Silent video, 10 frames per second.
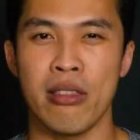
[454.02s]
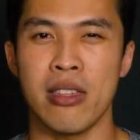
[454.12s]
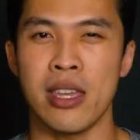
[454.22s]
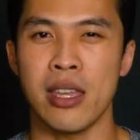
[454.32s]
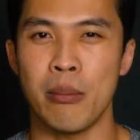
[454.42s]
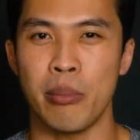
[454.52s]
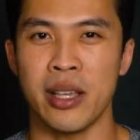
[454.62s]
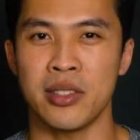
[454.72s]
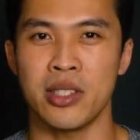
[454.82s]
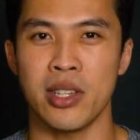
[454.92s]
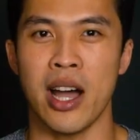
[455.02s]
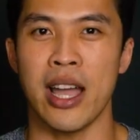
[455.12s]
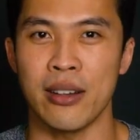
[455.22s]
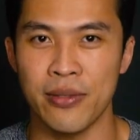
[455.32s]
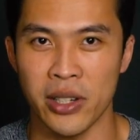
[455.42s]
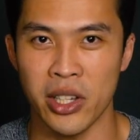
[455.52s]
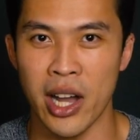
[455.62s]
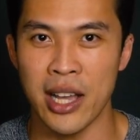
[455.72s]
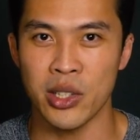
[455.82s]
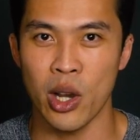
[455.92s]
the best diet for
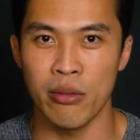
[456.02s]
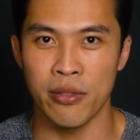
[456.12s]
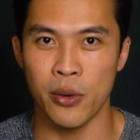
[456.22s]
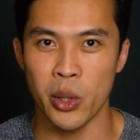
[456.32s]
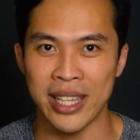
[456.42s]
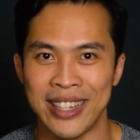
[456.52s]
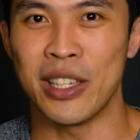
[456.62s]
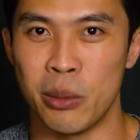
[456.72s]
guys over 40.